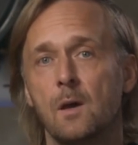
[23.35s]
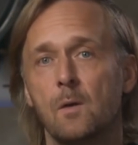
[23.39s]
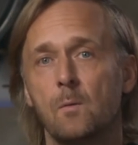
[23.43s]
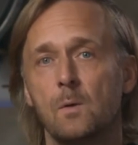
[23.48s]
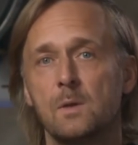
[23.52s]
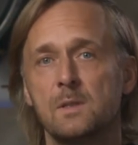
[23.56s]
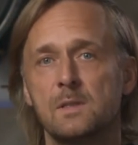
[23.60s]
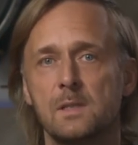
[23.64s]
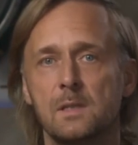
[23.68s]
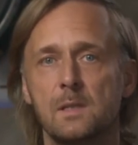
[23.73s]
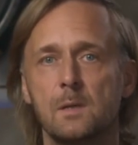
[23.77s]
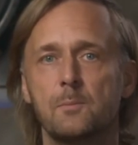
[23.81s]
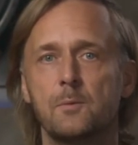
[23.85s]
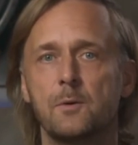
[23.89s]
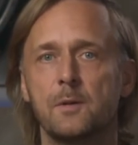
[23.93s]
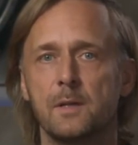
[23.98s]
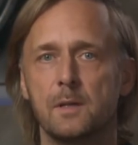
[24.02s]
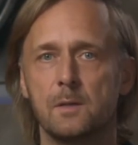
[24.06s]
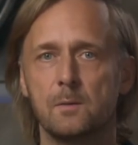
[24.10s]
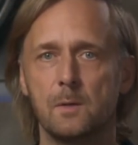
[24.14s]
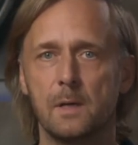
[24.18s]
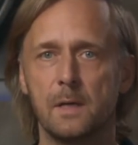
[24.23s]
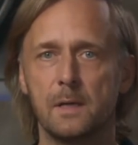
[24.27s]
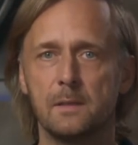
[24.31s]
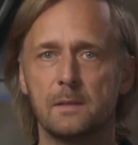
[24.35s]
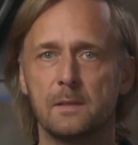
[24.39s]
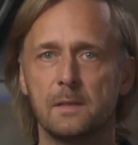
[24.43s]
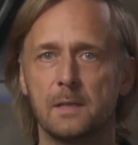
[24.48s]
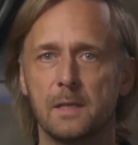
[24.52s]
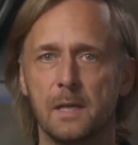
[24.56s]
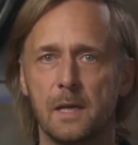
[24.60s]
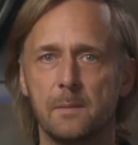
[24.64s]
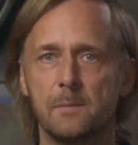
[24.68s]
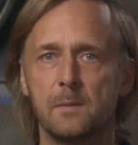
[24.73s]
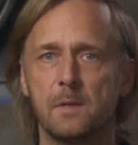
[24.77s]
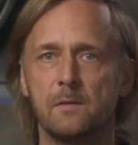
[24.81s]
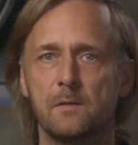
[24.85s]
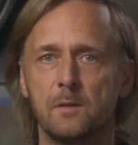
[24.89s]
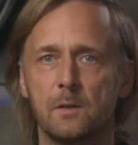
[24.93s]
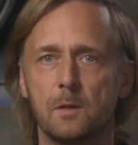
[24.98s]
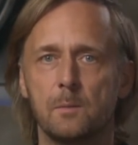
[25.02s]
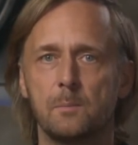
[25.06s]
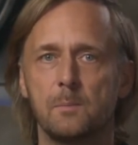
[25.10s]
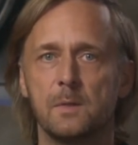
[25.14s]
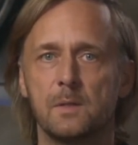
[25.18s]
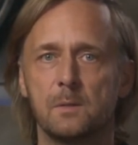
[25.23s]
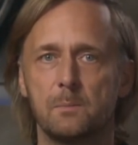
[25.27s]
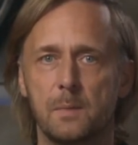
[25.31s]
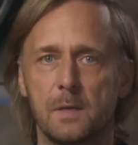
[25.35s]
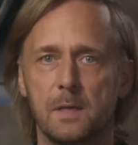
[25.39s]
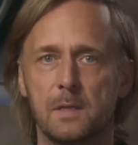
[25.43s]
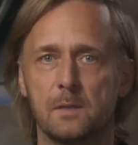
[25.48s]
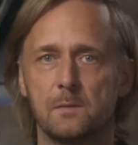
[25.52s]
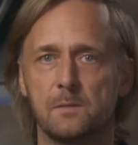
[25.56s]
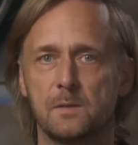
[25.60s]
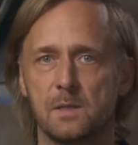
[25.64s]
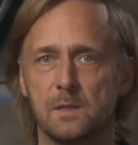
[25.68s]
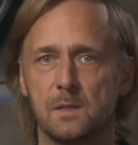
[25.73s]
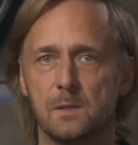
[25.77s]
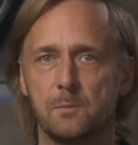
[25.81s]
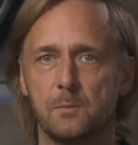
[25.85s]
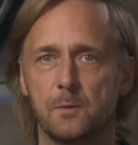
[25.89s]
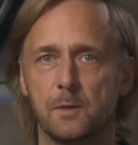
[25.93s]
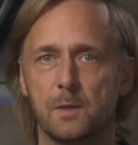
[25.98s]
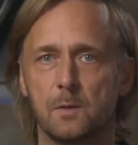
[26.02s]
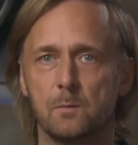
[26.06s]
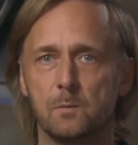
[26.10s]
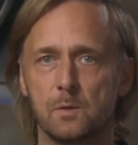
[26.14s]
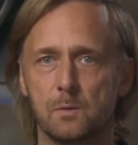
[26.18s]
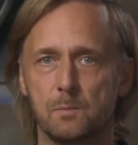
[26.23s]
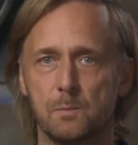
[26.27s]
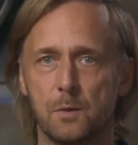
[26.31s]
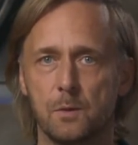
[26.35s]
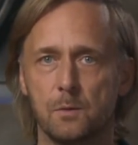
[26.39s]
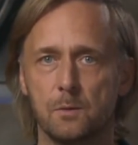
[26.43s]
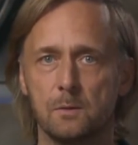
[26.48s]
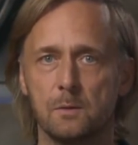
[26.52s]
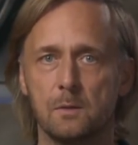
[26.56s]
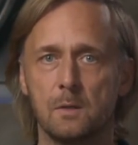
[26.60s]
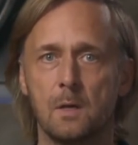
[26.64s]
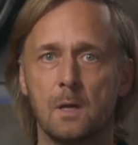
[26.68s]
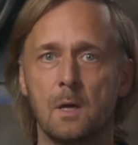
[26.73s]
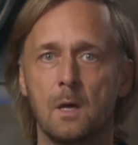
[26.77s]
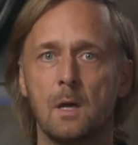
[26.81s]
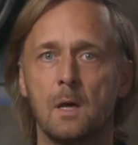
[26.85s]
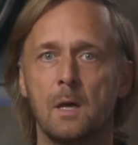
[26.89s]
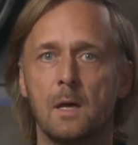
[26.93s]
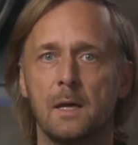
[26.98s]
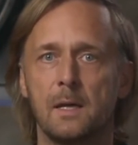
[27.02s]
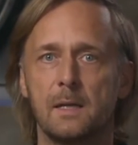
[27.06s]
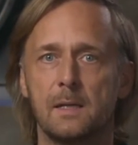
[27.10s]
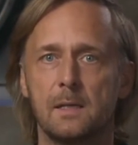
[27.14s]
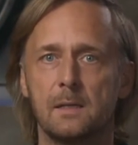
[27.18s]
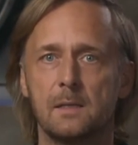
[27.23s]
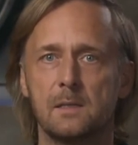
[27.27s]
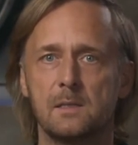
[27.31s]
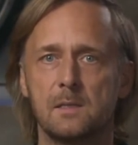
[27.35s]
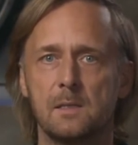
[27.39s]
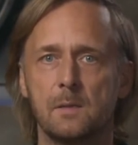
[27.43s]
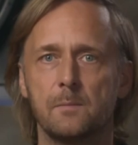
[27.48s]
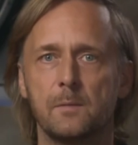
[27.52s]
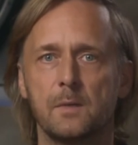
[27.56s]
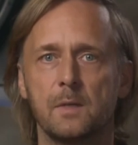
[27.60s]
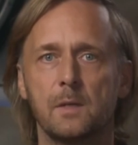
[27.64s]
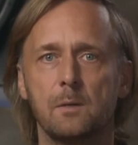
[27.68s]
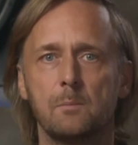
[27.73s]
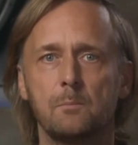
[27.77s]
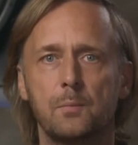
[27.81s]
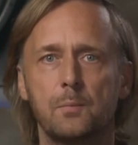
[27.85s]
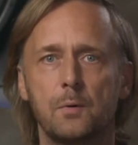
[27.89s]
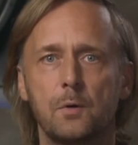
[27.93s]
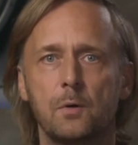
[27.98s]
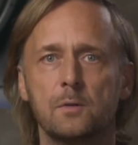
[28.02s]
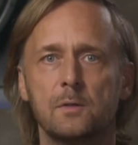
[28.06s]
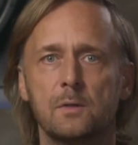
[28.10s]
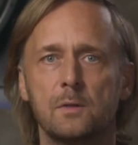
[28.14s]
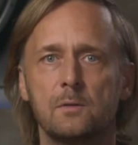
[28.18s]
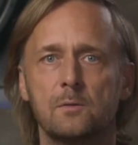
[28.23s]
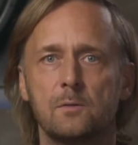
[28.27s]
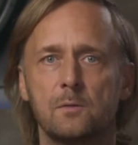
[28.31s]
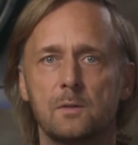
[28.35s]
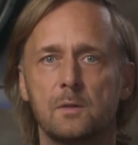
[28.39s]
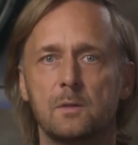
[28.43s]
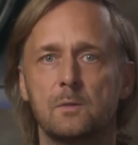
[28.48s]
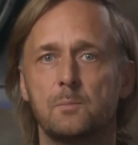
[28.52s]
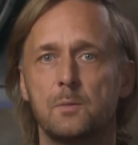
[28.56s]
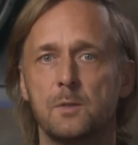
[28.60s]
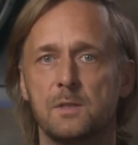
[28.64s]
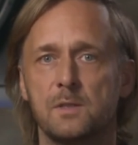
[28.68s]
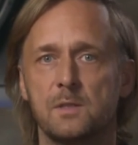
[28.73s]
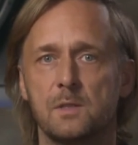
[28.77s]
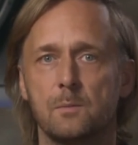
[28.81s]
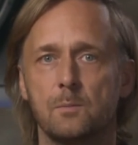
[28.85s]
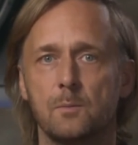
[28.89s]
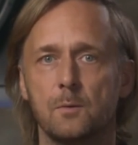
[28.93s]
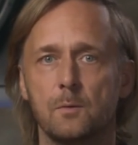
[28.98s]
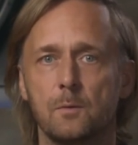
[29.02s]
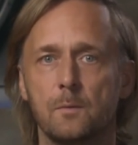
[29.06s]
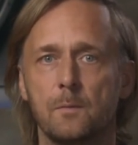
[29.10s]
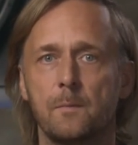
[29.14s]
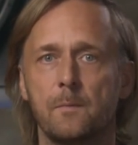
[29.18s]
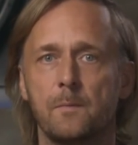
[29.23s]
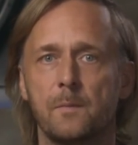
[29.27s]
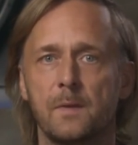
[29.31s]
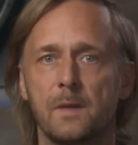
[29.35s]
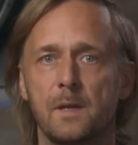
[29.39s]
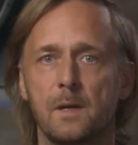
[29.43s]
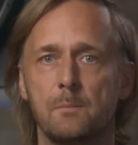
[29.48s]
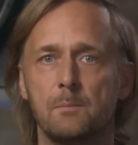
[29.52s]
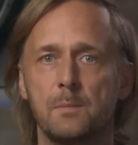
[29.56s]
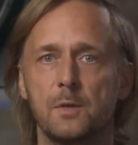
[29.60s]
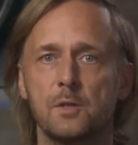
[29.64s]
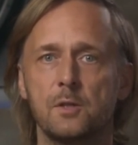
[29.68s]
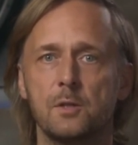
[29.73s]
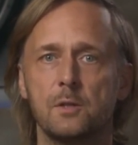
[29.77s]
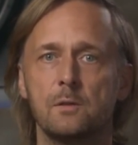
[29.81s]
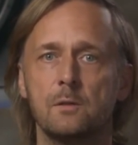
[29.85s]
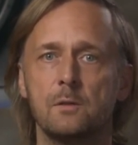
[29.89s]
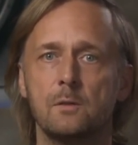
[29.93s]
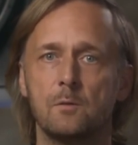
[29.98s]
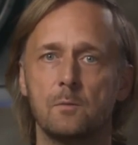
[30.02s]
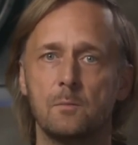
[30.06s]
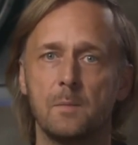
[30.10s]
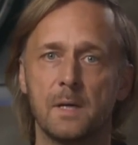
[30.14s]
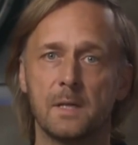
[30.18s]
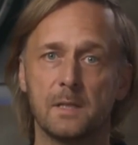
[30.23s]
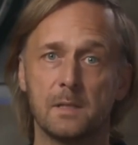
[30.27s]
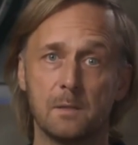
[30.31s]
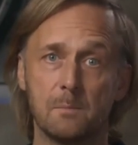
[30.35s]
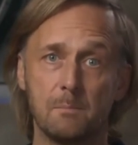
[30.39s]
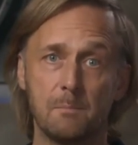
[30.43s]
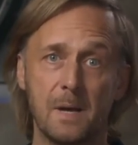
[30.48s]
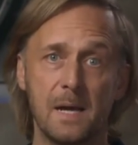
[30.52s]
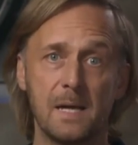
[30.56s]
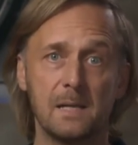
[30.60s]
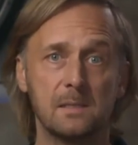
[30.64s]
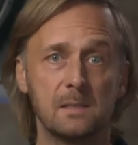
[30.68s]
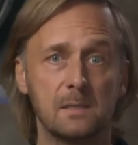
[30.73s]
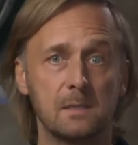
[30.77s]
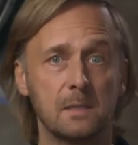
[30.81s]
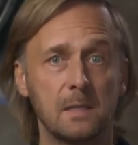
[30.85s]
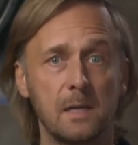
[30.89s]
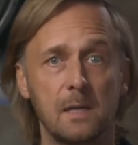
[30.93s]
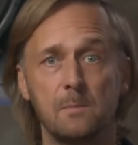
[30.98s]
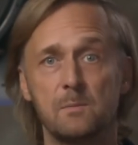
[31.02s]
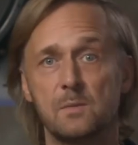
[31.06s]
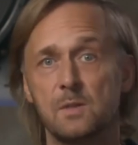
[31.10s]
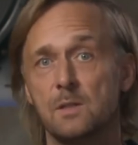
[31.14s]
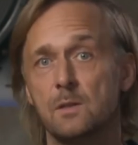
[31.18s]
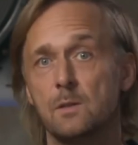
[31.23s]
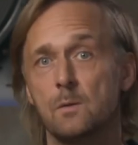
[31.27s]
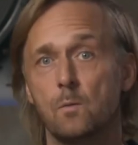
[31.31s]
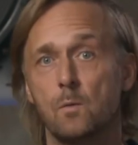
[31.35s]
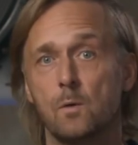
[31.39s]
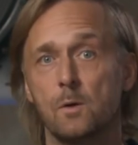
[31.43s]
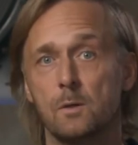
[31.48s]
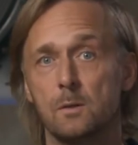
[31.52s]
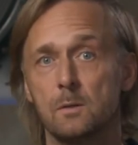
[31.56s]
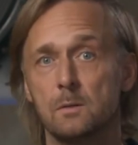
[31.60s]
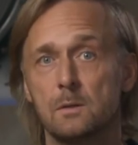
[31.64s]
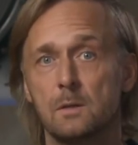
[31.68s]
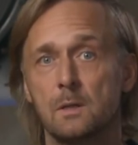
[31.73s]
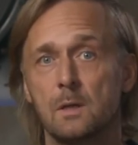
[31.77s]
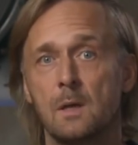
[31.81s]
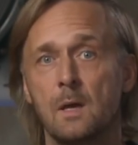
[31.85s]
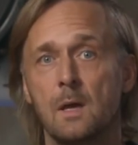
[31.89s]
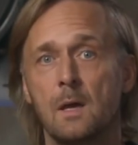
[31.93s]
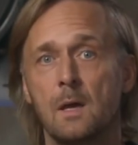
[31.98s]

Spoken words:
When CDPR Red, the game development part of CDPR, was born, it added something important to that principle, the ambition to make the best games in the world.